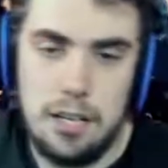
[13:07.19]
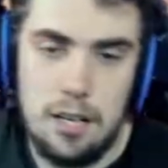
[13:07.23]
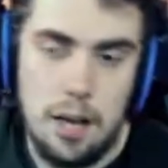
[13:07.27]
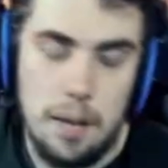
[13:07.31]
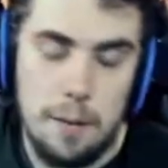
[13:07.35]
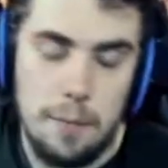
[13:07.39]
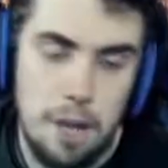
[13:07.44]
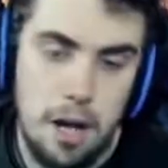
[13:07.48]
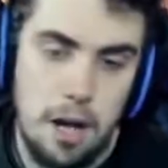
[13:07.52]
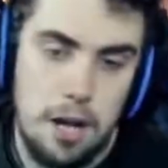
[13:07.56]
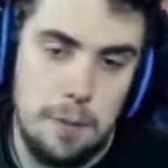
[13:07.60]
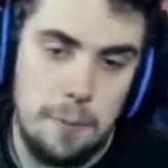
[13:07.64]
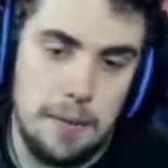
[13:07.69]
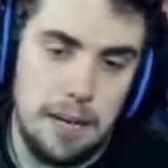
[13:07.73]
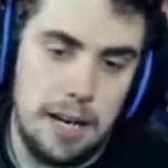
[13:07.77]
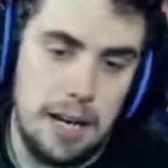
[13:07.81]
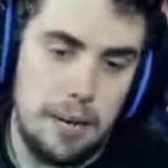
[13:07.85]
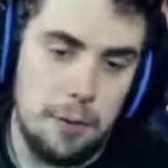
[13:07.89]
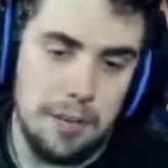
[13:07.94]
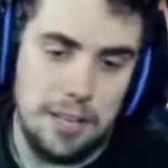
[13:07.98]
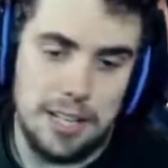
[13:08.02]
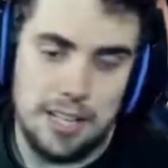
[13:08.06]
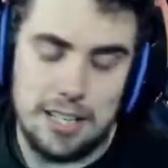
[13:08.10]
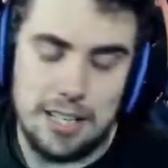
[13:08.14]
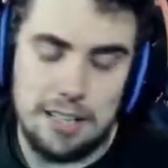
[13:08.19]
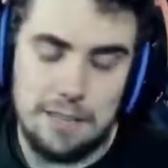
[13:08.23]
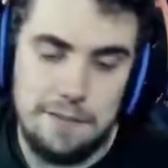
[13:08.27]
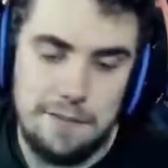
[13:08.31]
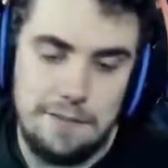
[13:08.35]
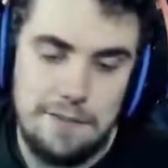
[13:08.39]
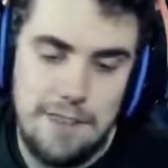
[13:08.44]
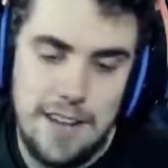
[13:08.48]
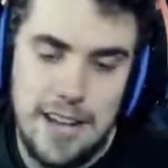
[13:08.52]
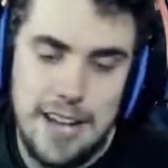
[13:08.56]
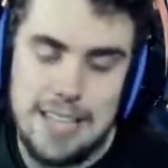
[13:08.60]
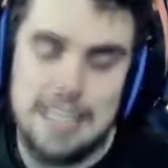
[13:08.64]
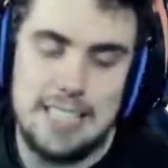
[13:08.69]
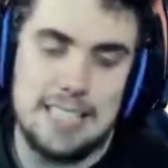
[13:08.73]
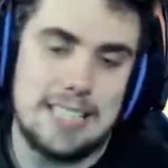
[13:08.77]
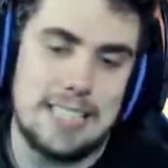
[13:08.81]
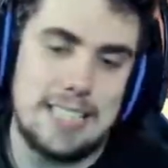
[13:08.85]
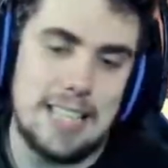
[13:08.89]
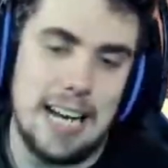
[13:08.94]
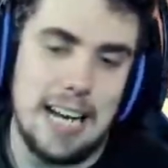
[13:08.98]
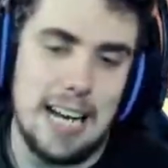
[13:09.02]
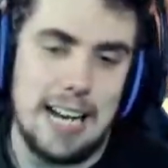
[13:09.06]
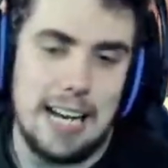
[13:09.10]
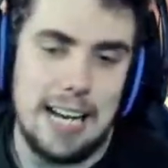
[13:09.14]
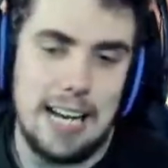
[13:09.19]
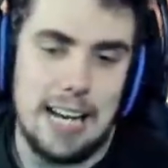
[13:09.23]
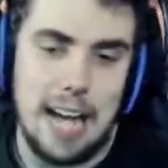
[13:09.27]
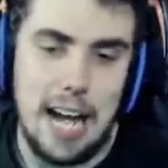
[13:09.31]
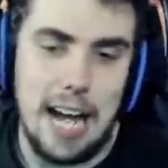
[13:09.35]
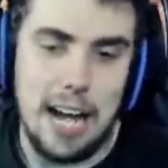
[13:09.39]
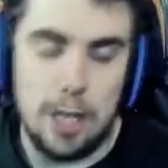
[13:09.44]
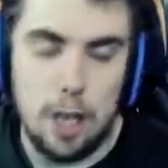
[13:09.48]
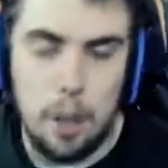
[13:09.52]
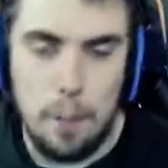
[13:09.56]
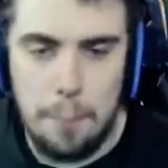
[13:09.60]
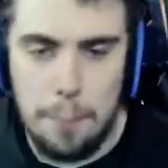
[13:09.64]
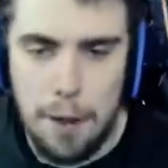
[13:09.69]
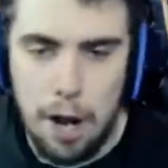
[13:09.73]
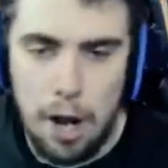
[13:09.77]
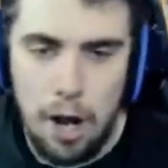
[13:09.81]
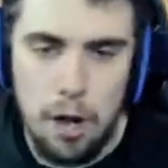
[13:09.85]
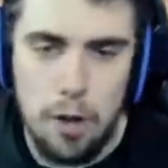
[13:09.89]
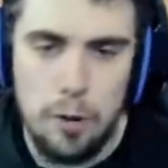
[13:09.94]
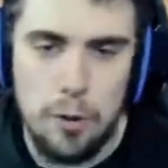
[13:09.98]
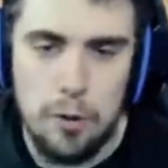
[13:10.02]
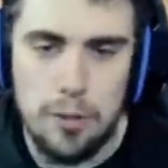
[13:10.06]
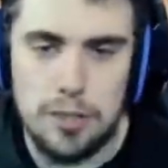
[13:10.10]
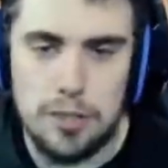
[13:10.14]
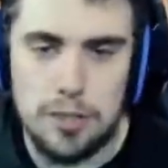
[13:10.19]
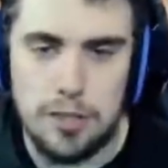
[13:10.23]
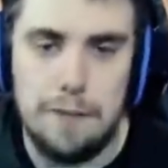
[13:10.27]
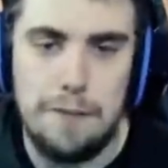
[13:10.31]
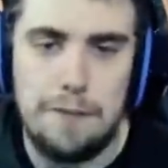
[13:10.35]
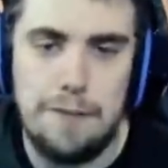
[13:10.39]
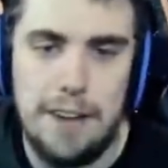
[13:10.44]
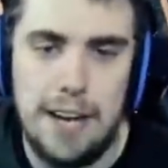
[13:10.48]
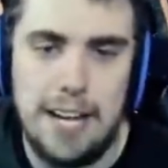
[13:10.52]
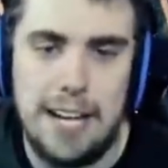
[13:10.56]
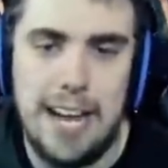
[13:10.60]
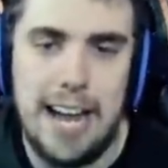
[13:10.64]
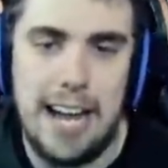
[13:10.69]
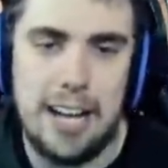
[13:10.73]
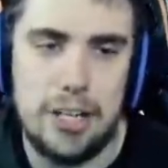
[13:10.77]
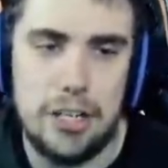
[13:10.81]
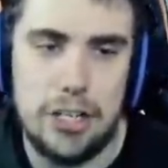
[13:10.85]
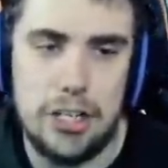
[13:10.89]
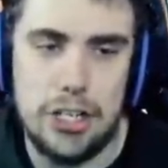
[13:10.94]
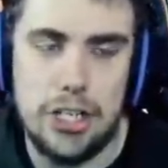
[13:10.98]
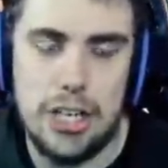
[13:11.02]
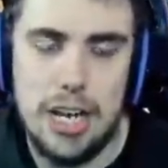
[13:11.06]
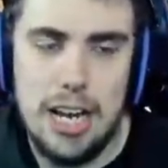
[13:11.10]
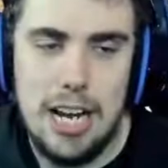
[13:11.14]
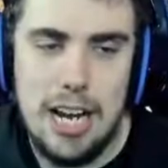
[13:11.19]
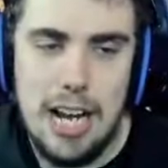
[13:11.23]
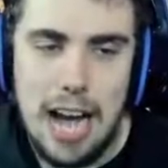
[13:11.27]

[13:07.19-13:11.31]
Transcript: Immobile with a convincing and composed finish.